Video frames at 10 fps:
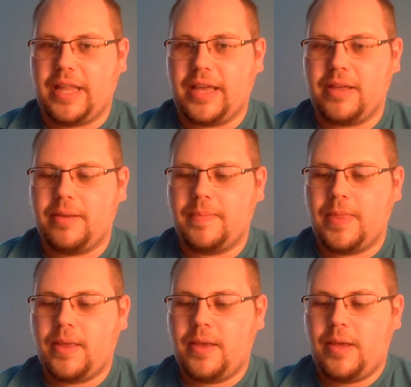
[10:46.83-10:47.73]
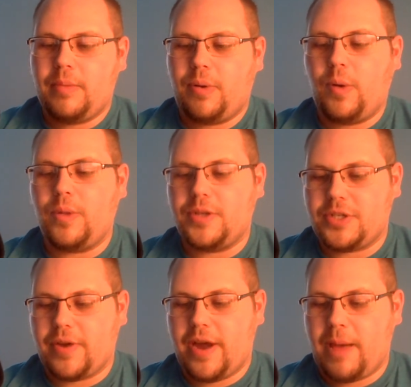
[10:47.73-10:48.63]
like pull the
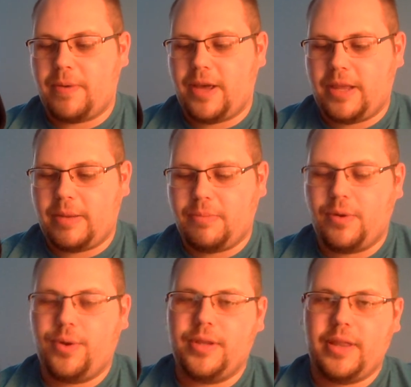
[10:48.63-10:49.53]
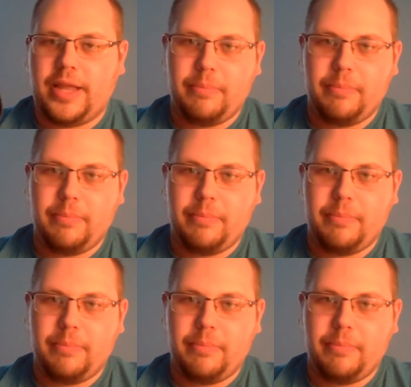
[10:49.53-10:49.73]
strap and then pull the